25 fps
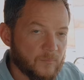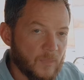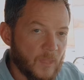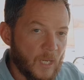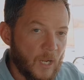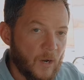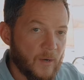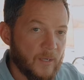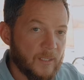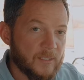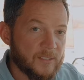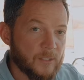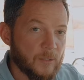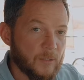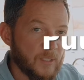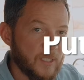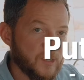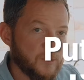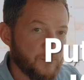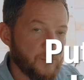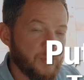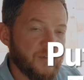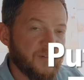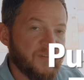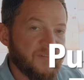All right, so
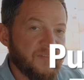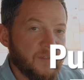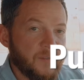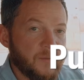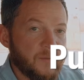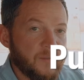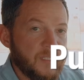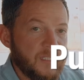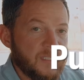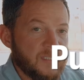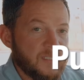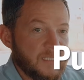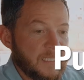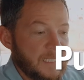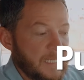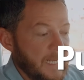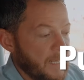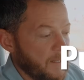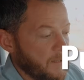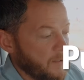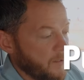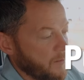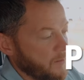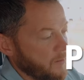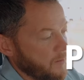let's put a few of these
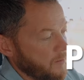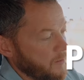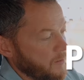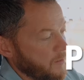together.